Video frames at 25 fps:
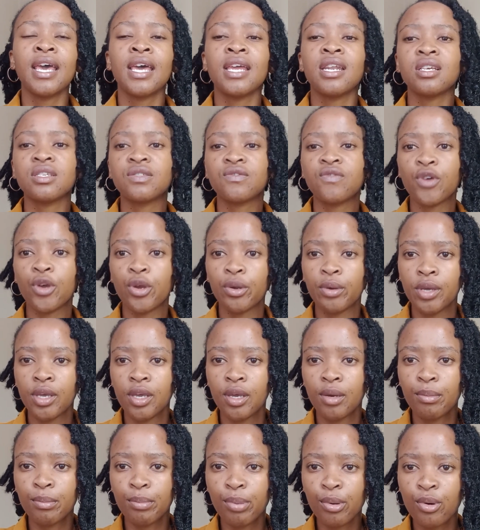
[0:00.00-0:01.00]
it is very
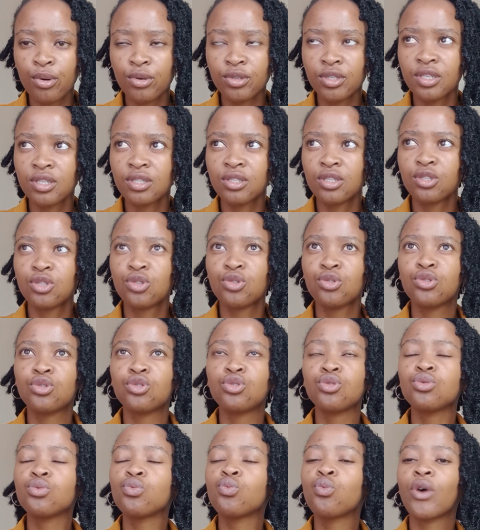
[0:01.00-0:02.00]
important to
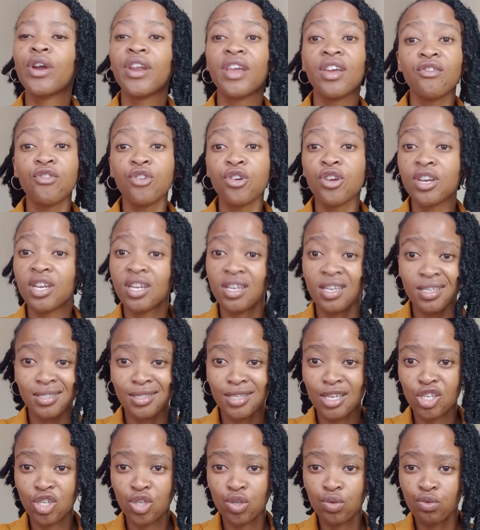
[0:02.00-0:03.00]
do whatever it is
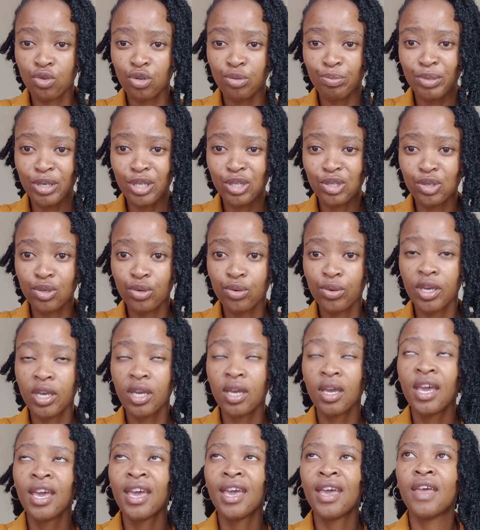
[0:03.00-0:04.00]
that you will be
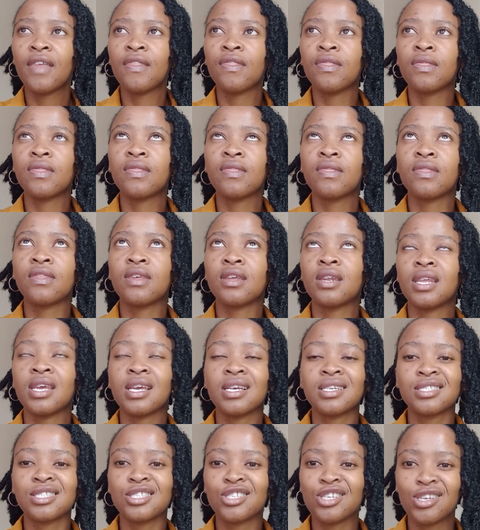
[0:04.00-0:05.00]
doing in the
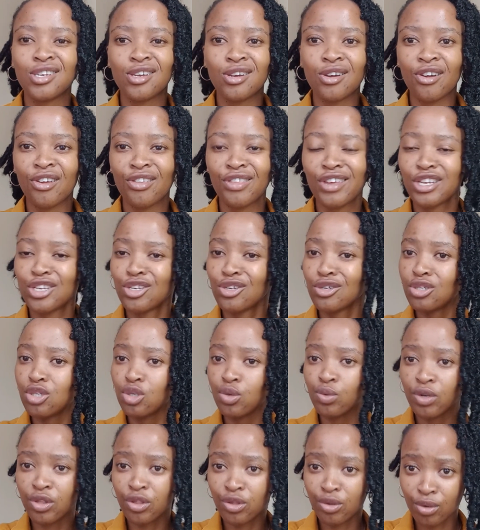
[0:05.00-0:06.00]
next year, that you
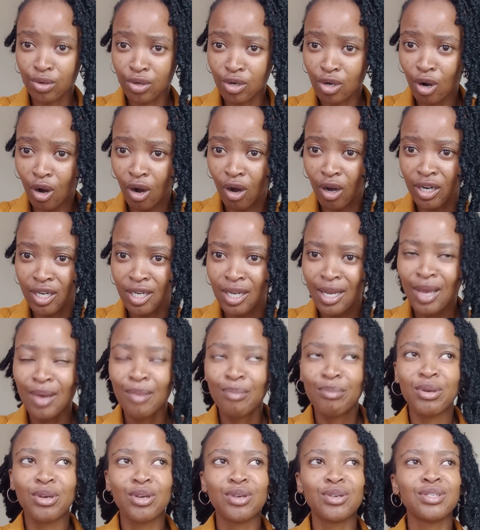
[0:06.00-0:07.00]
do it through God,
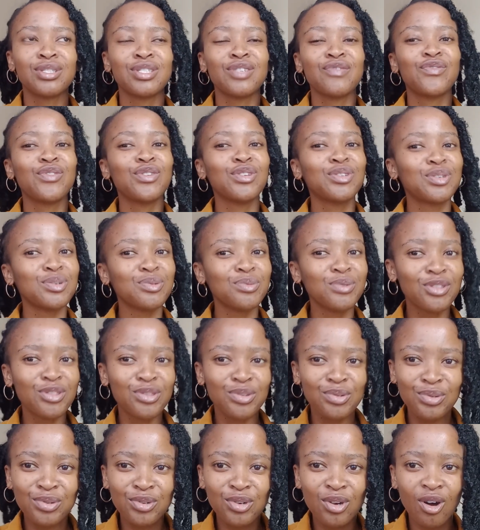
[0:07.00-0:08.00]
because if you do it
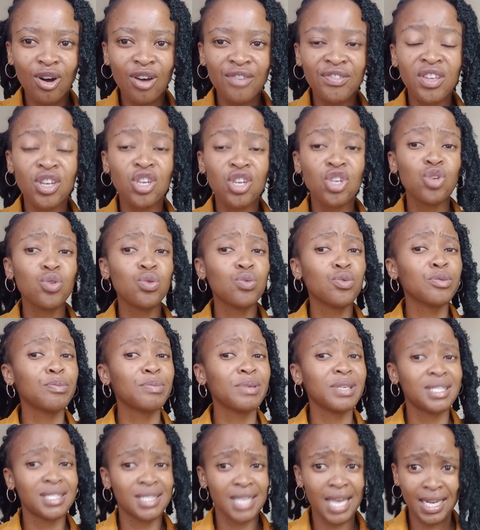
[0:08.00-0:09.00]
through God, then you will
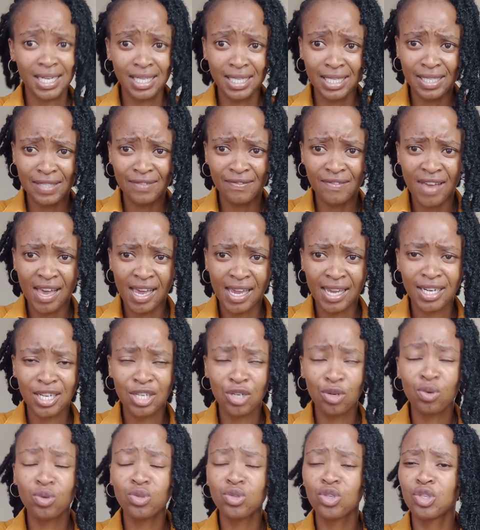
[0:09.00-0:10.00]
be satisfied.
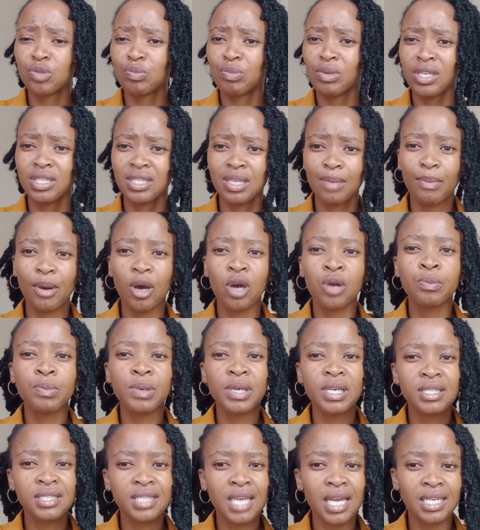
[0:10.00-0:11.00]
It also speaks about
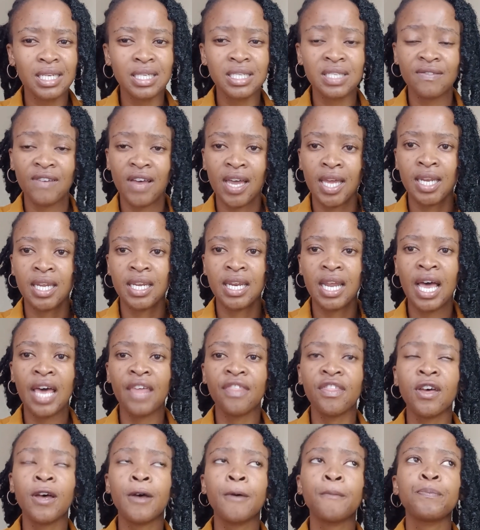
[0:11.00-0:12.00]
being satisfied in
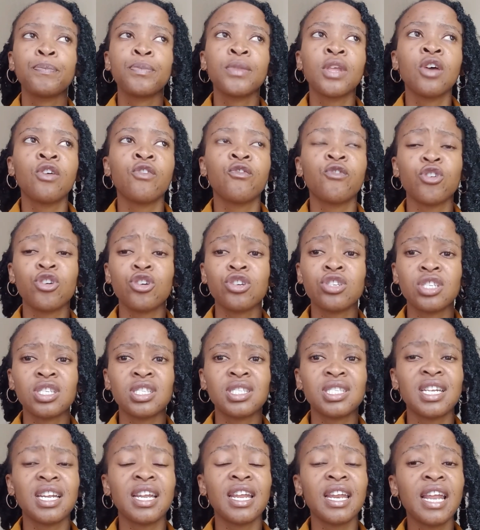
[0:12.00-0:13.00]
other
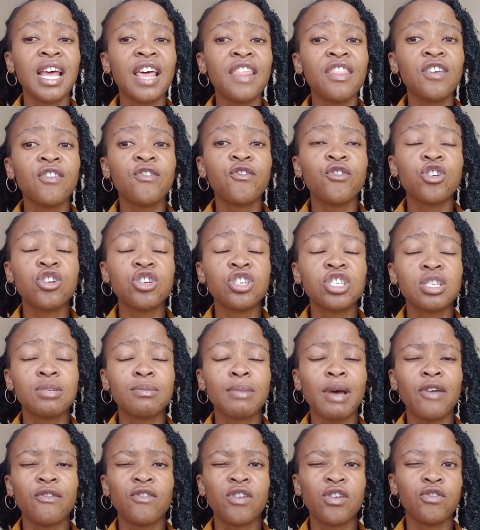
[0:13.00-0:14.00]
versions. In another version,
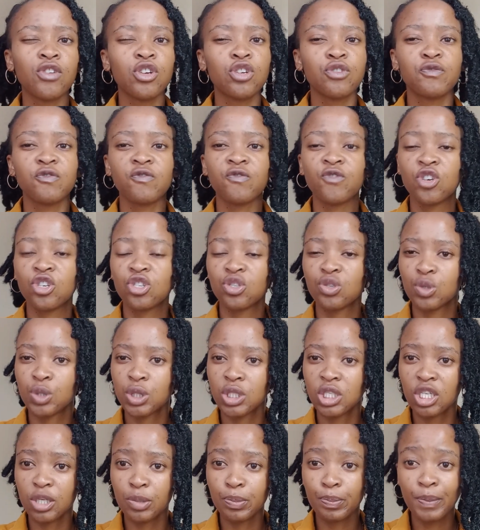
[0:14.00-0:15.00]
my favorite version
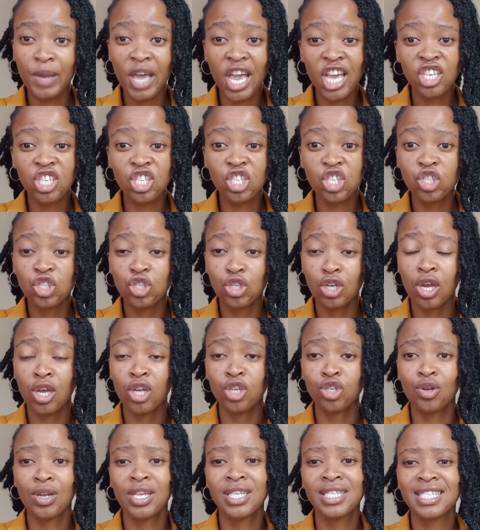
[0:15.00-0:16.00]
is the Passion
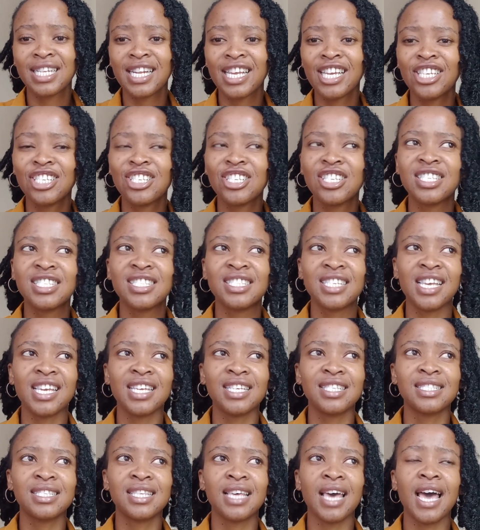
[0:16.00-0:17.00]
Translation,
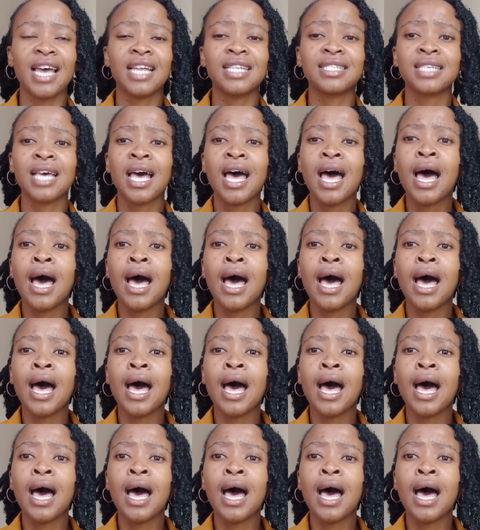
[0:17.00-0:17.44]
says that